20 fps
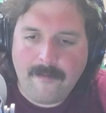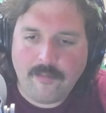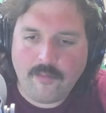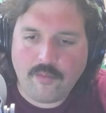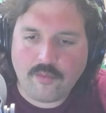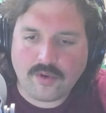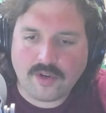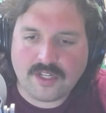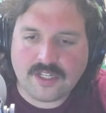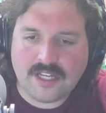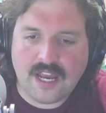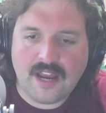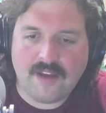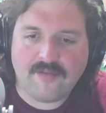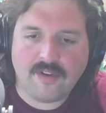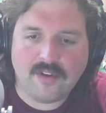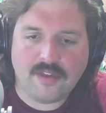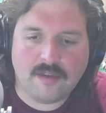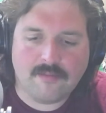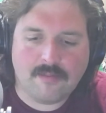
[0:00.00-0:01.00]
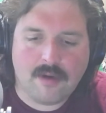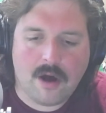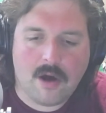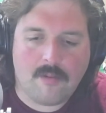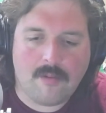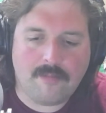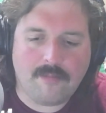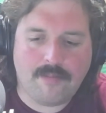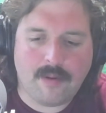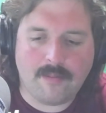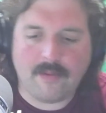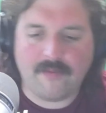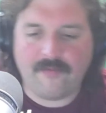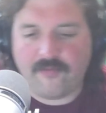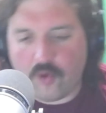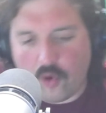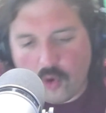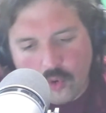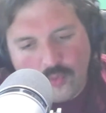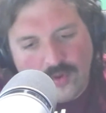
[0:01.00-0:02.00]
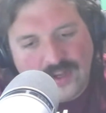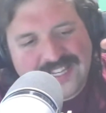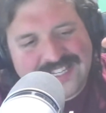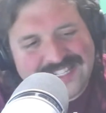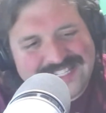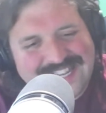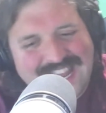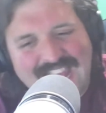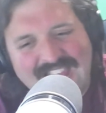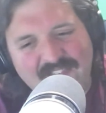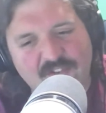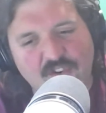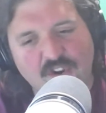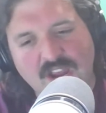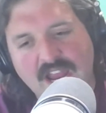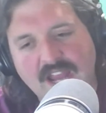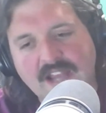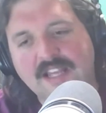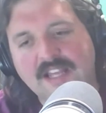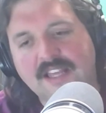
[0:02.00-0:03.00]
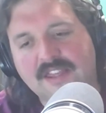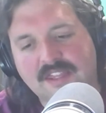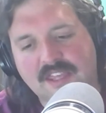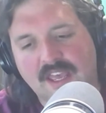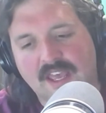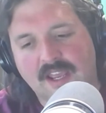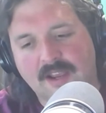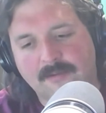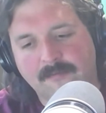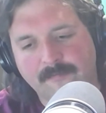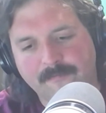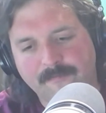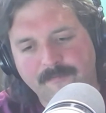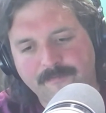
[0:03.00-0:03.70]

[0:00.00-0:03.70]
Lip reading: We're savoring the moment, but before we savor anything,